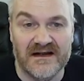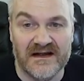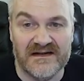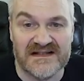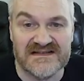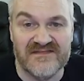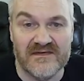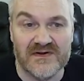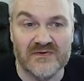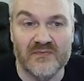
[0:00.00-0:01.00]
that's a
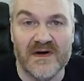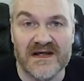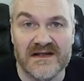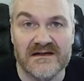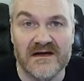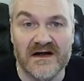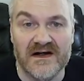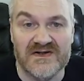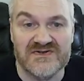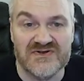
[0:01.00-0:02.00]
very good
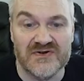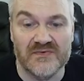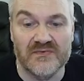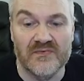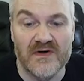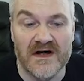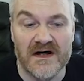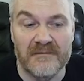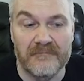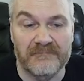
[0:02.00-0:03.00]
way
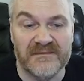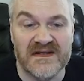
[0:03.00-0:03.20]
to